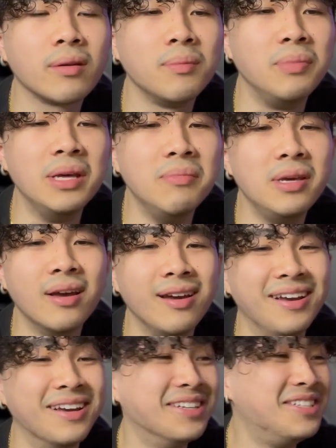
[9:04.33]
be me, I
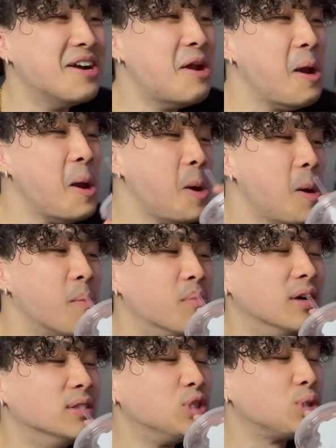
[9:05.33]
guess. But,